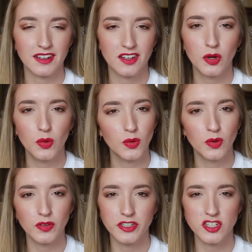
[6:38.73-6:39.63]
a
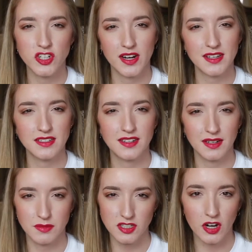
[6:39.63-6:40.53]
cool distressed
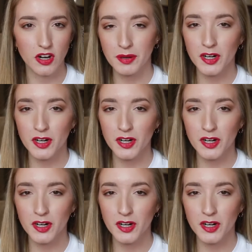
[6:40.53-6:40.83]
denim skirt,